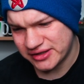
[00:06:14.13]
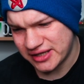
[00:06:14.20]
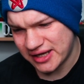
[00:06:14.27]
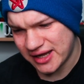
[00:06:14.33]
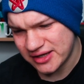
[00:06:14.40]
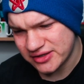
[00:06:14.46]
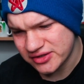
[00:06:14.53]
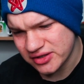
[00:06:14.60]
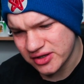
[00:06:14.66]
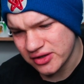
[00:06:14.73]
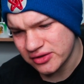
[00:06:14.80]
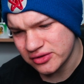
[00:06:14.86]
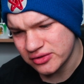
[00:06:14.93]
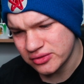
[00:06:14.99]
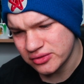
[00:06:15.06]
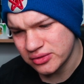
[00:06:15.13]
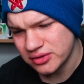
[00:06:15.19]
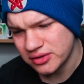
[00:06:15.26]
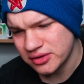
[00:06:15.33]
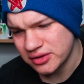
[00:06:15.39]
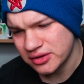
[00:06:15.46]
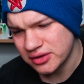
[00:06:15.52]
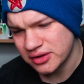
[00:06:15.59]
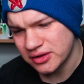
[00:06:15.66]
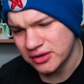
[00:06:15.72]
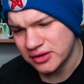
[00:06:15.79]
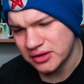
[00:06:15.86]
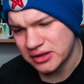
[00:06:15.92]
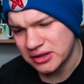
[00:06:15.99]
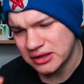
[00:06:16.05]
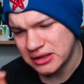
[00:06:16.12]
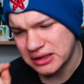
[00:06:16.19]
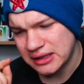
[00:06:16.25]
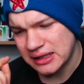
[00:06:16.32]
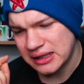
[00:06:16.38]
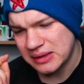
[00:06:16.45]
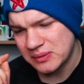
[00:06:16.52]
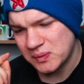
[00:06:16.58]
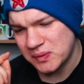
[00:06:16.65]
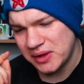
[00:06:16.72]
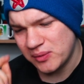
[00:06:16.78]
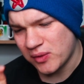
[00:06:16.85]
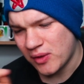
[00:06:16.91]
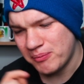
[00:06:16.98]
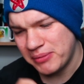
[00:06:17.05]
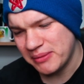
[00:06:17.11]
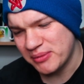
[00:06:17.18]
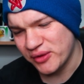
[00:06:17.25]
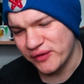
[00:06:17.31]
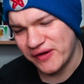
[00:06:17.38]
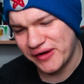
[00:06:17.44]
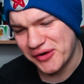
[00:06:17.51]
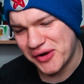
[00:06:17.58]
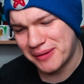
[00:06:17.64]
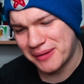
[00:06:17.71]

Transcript: at Tesco we won't be moving your